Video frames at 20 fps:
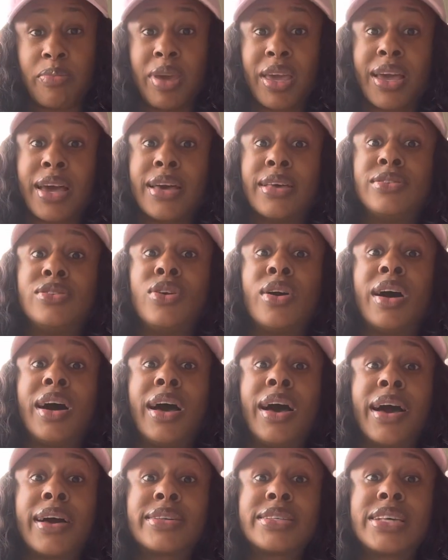Because you
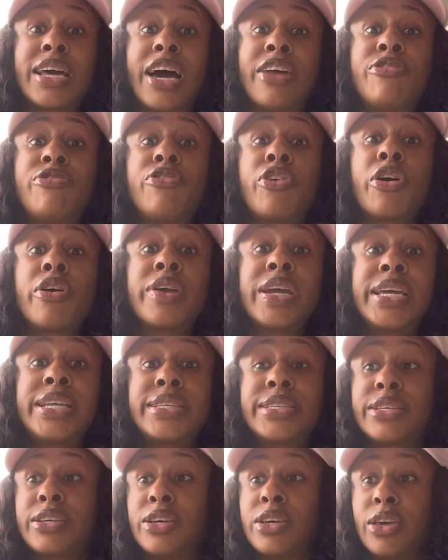ask God for
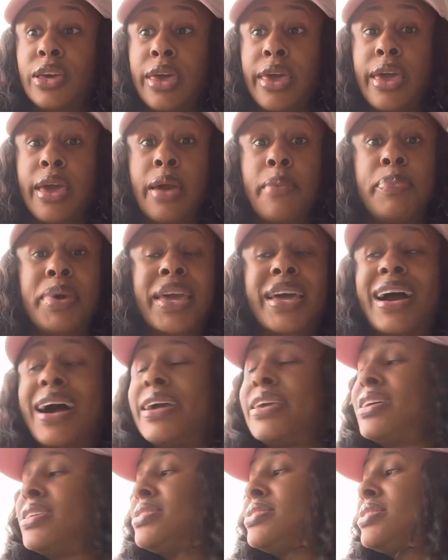it.
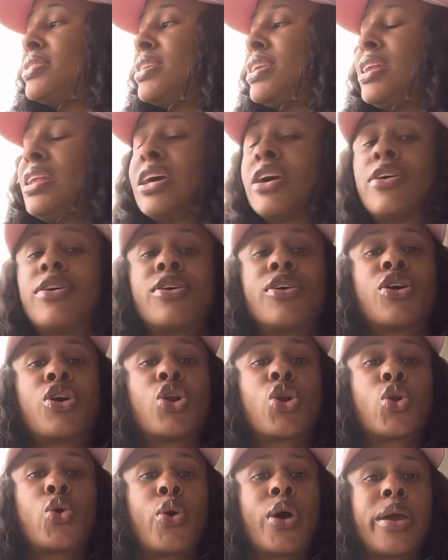Because you see the little
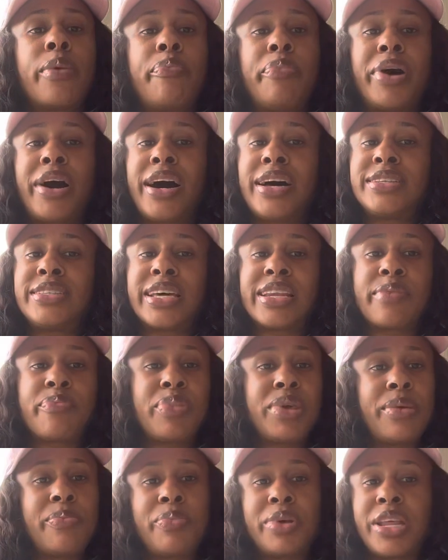glowy part of the
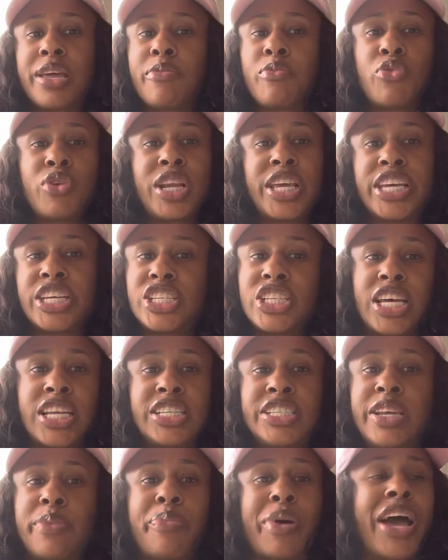people, them
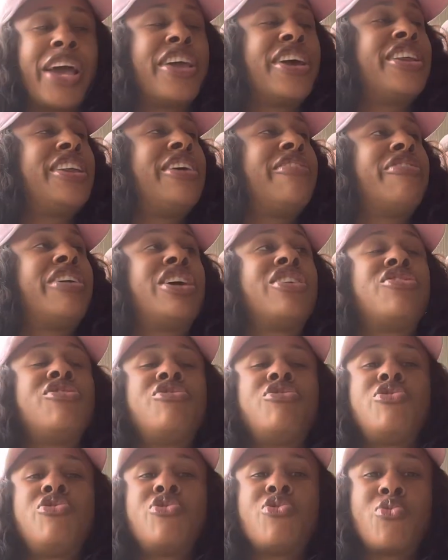relationship, and you never
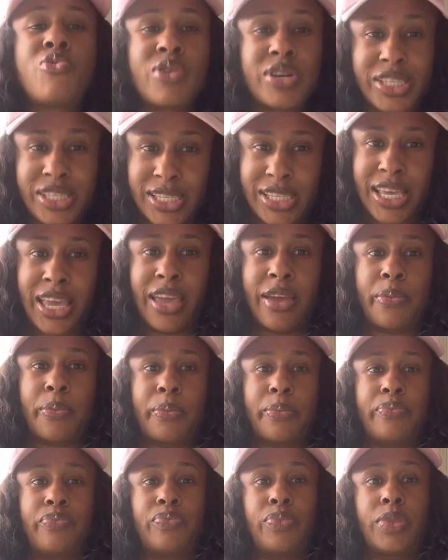know, say,
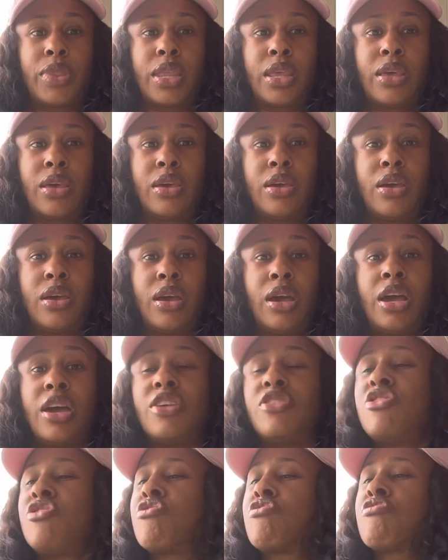
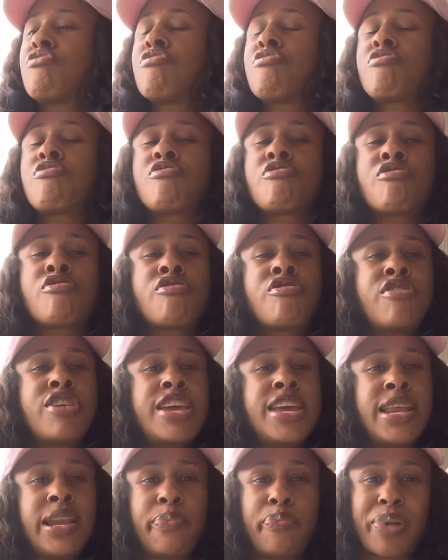the
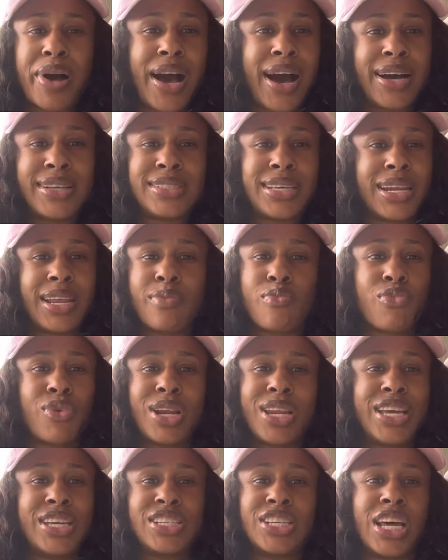real part of them
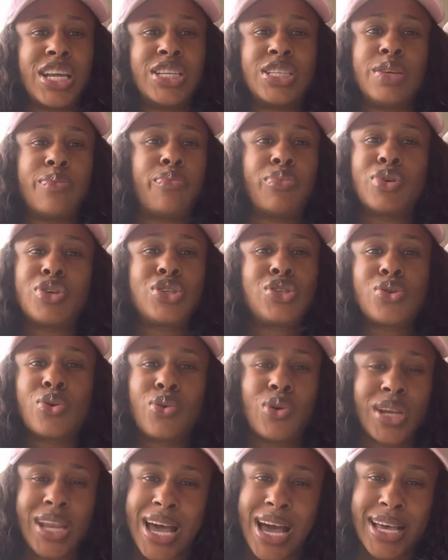relationship was
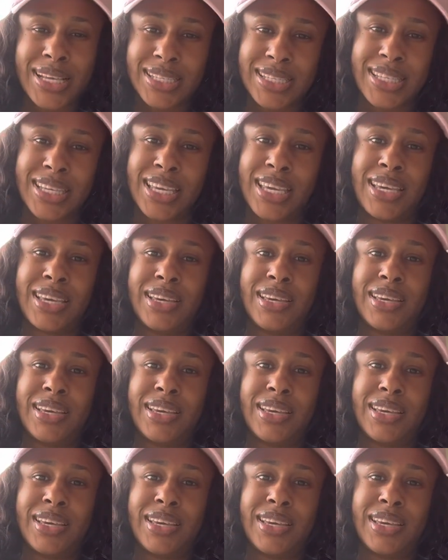so nasty.